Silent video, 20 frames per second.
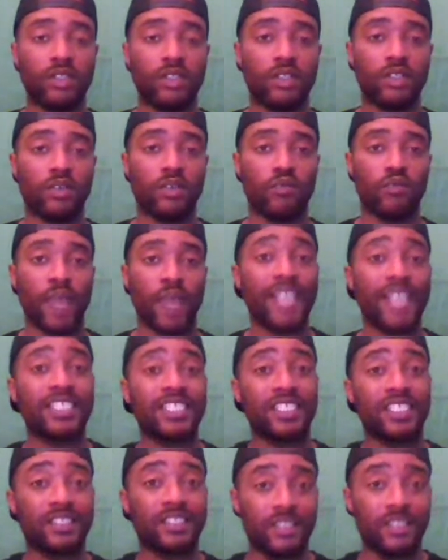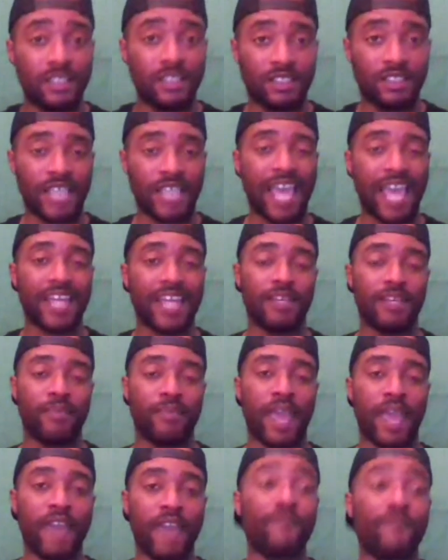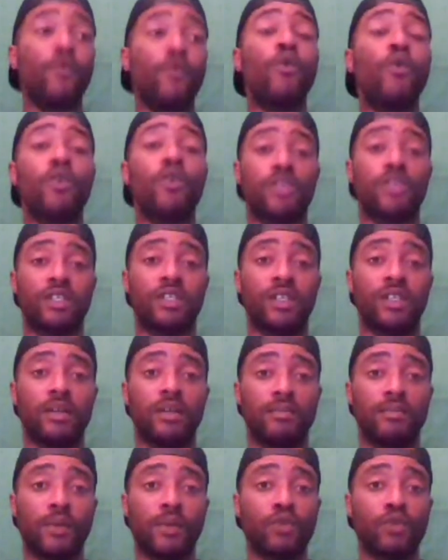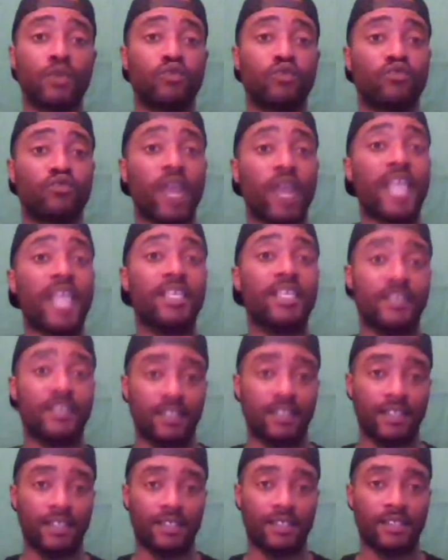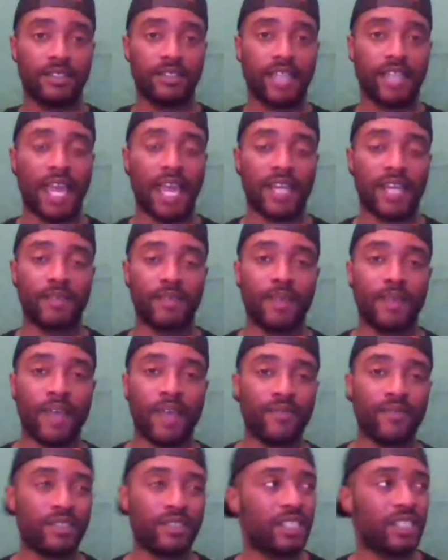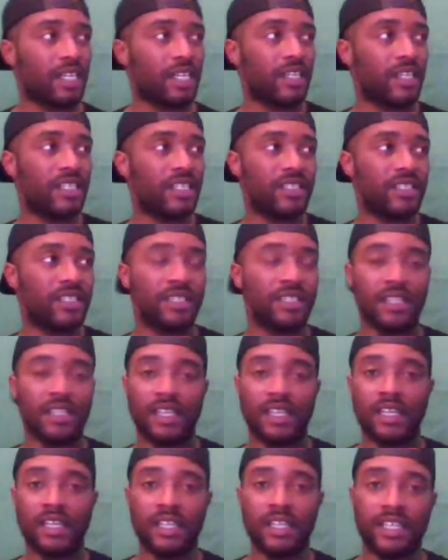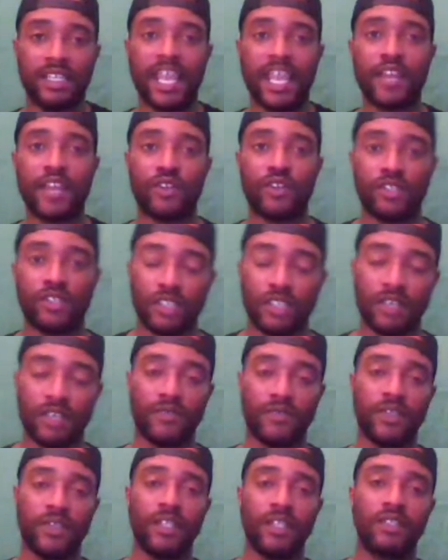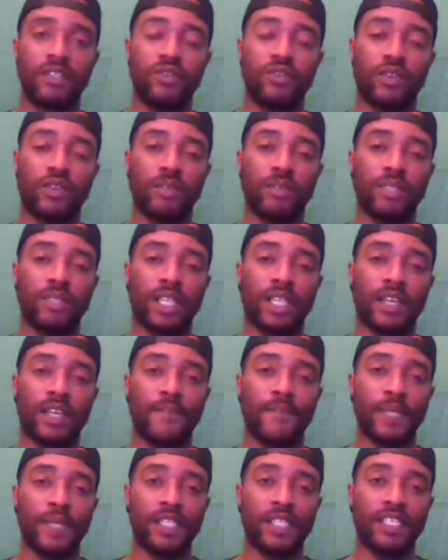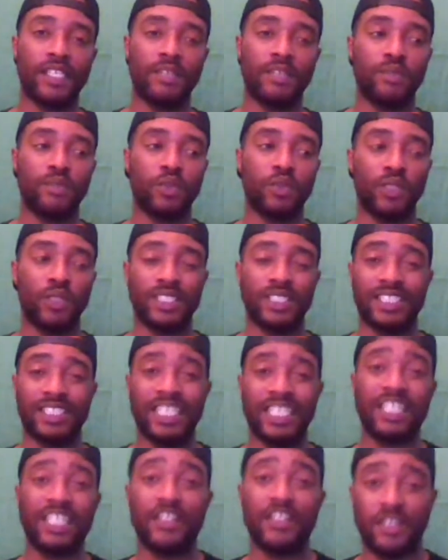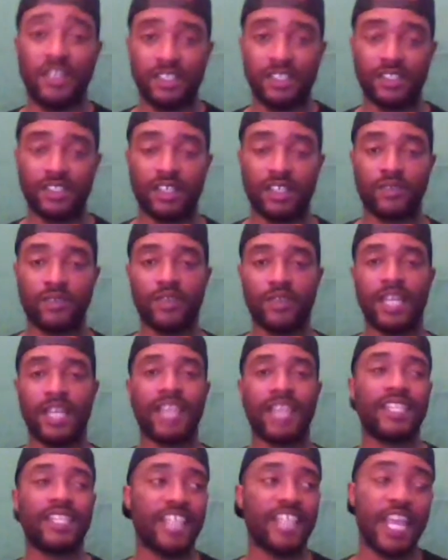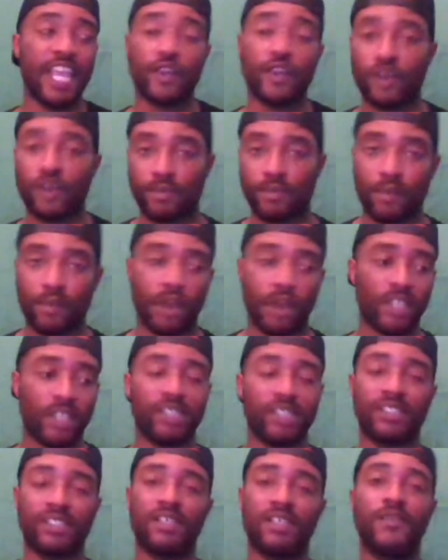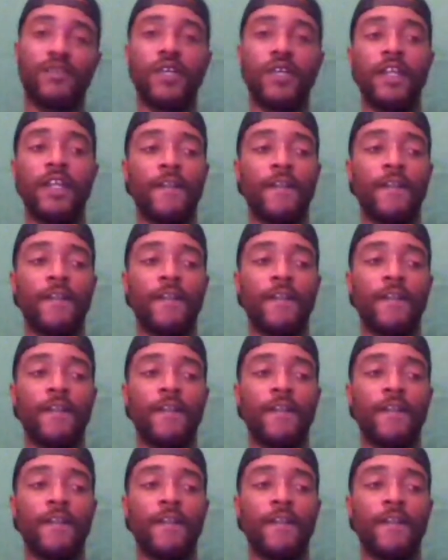the righteous side of the path or the most right side of the path instead of his nader self. You know what I'm saying? Lead him to his zenith self, not the nader part of his self.